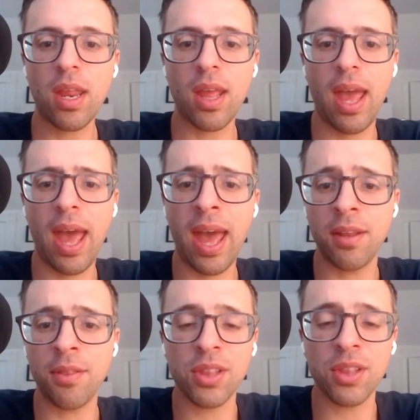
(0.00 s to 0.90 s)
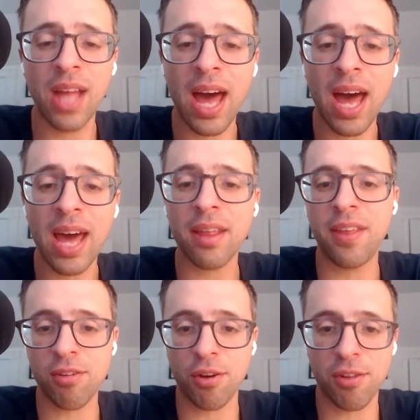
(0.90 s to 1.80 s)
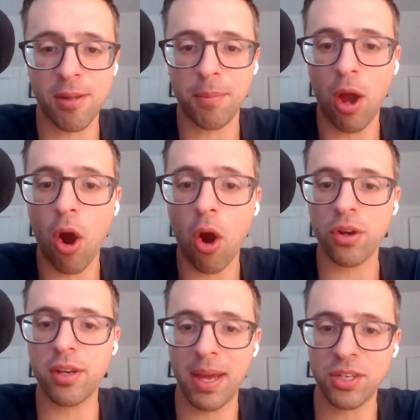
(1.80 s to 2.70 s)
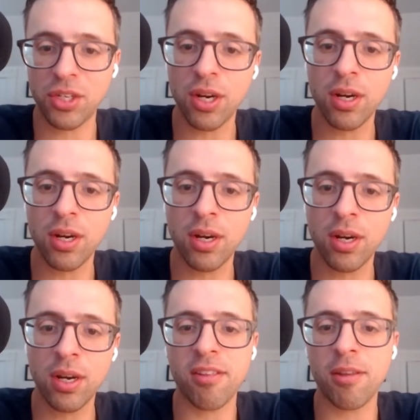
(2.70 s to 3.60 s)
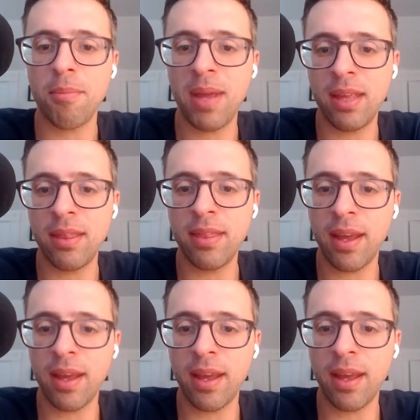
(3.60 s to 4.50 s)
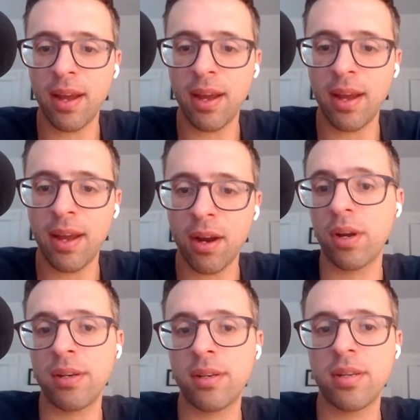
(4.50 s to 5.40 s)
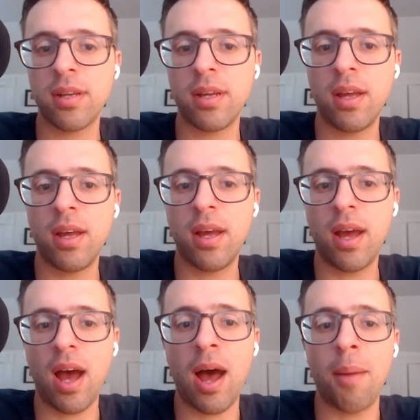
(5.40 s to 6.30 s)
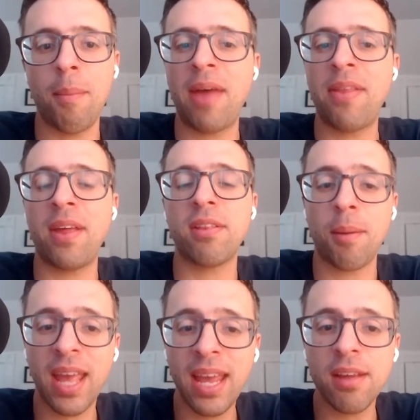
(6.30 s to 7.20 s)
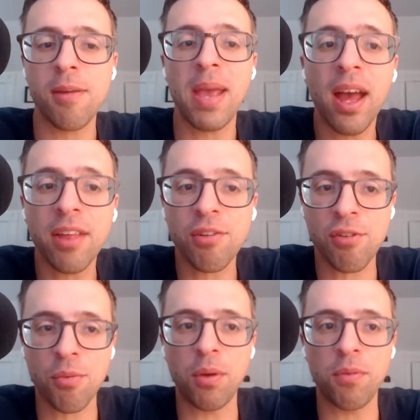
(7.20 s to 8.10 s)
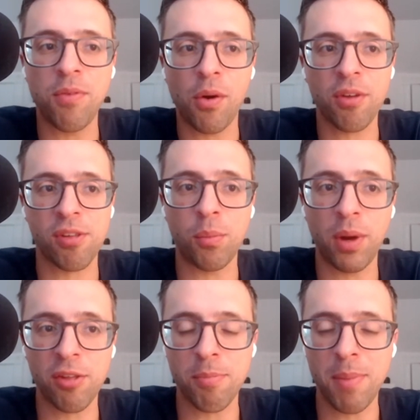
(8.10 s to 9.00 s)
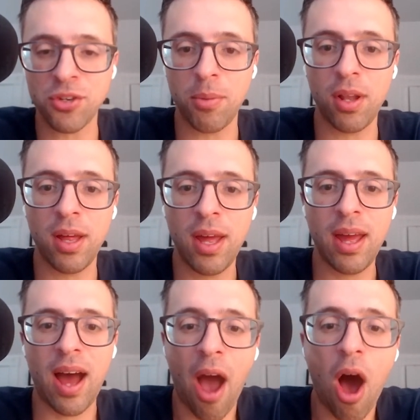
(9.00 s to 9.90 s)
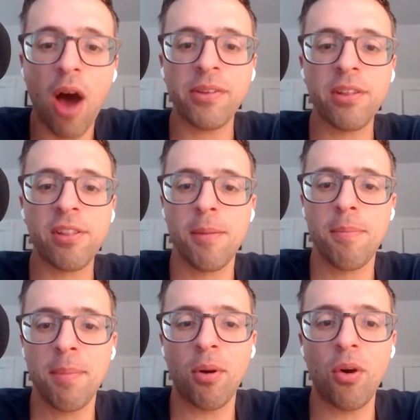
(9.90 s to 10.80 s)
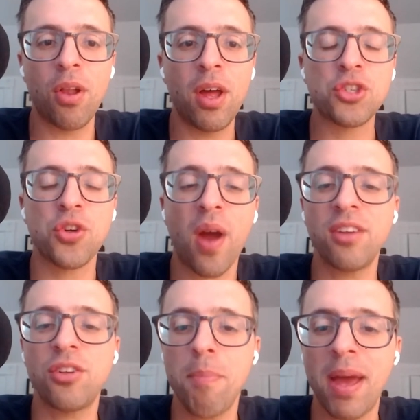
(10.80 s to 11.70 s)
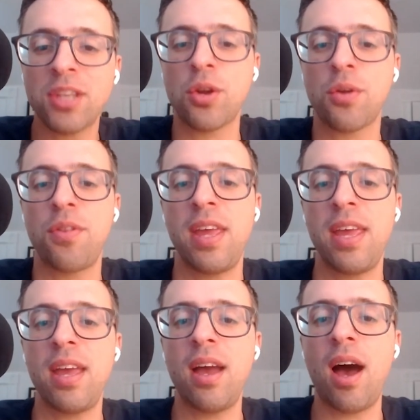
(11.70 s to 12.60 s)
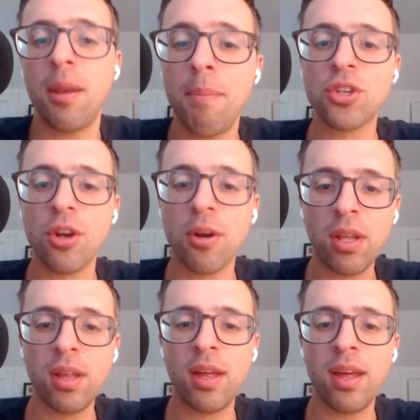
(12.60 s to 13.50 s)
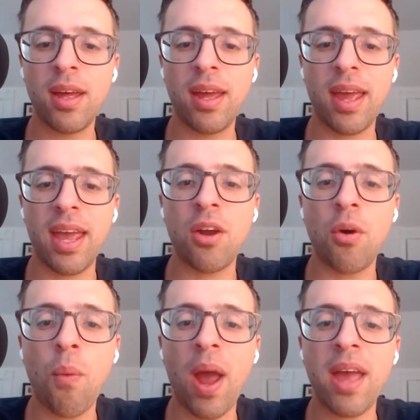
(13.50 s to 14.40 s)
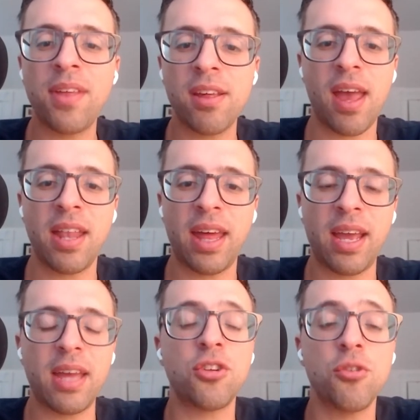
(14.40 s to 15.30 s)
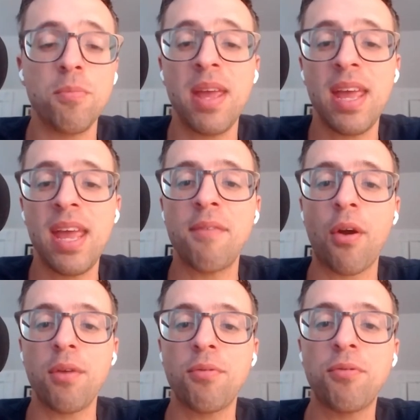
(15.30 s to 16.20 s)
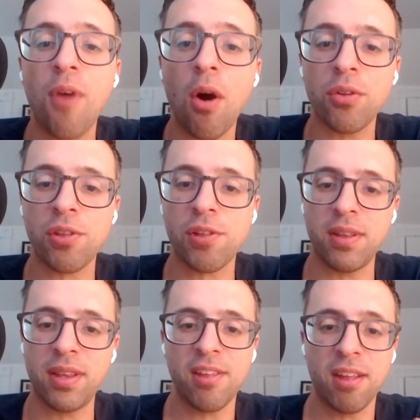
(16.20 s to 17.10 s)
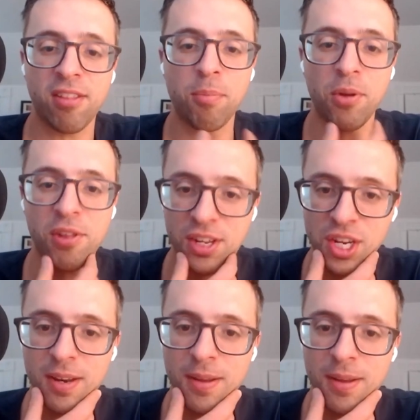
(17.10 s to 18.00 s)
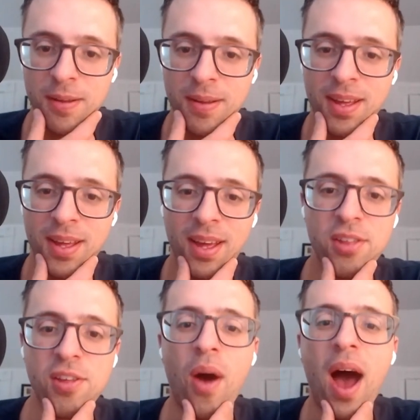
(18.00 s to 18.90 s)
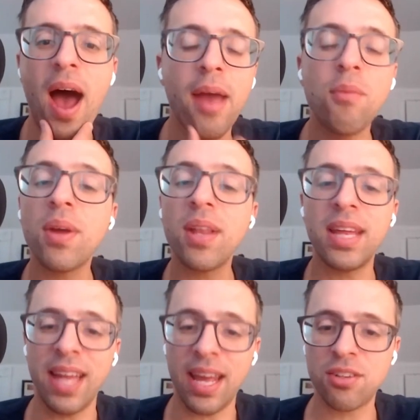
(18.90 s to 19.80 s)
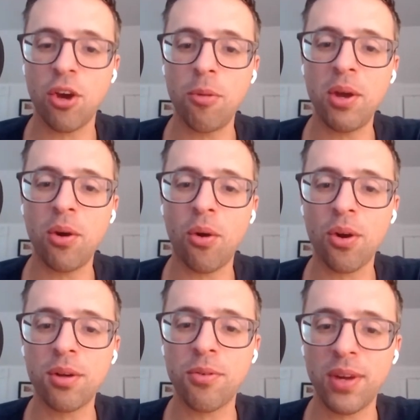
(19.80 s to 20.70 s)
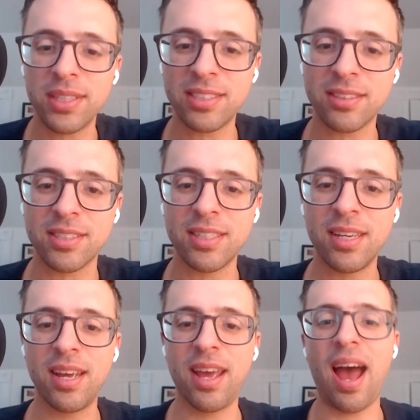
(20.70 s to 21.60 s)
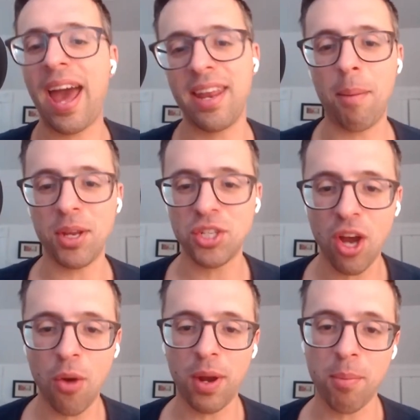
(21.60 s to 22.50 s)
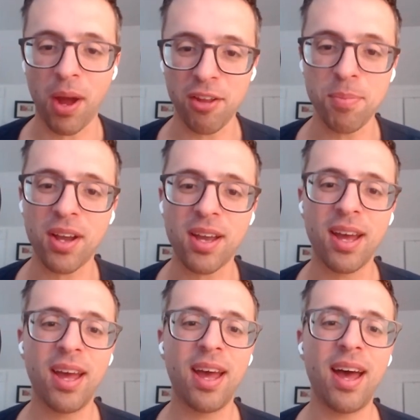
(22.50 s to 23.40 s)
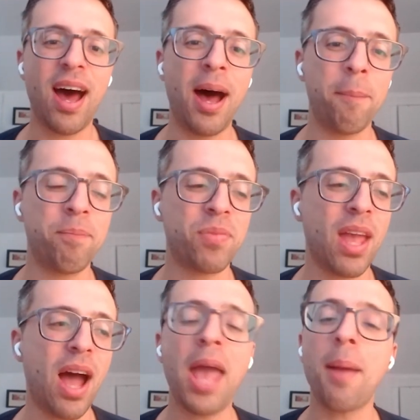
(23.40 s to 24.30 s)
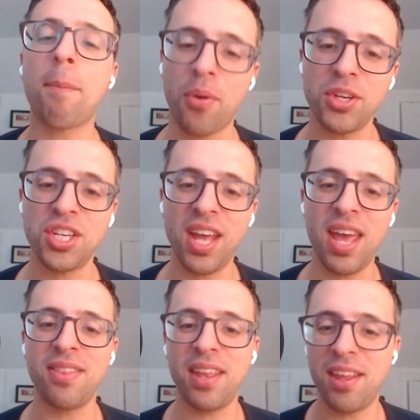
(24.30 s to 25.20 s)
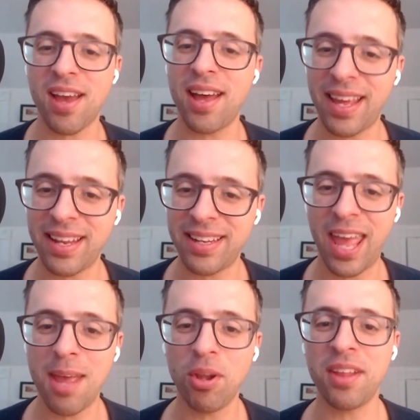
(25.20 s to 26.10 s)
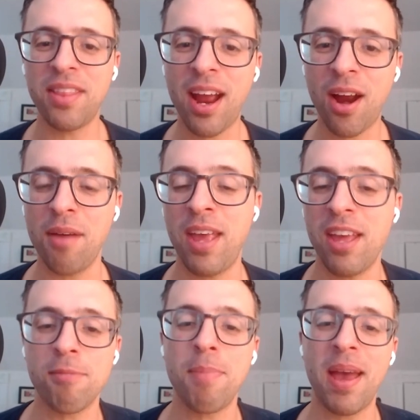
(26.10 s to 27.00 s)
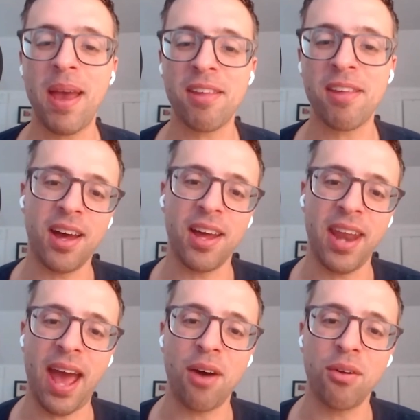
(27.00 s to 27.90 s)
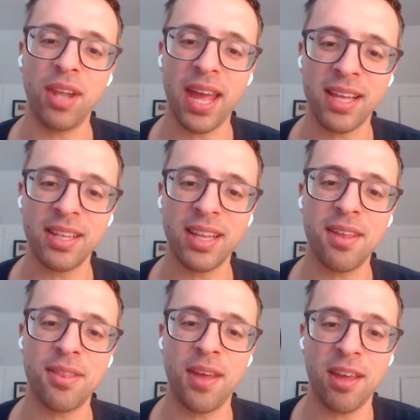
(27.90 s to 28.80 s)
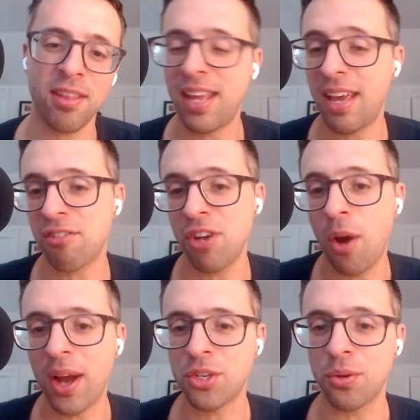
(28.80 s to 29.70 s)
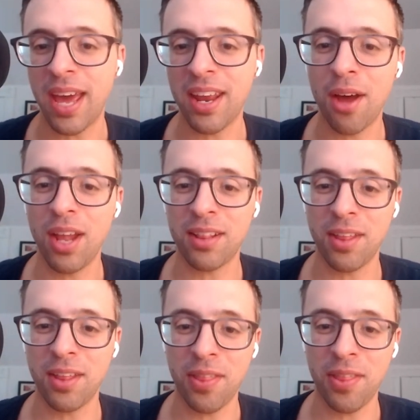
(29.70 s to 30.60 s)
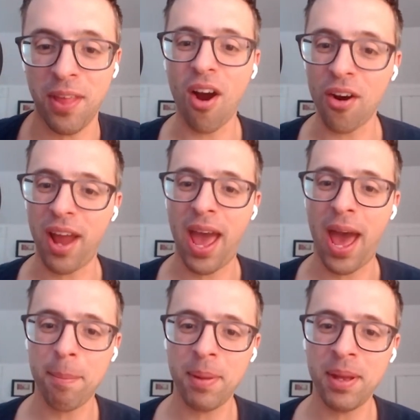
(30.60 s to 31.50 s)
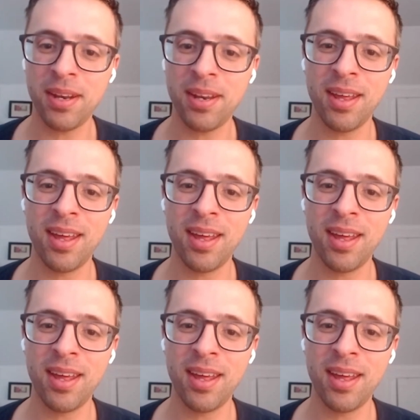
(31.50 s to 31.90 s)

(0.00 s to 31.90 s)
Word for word: And there are a lot of things that are simply hard to measure, and that doesn't mean they're not important. Um, and then simultaneously, because there's a real focus on what is measurable, I often see people trying to measure the unmeasurable mm. in a way that is a like to me a very false like sense of precision. So I really like Toby Ord, for instance. I had hmm. him on my show when he brought out his book. Um, I appreciate that he's got that table in there of his best guesses on how likely things that he has no actual data on how likely they are are to happen.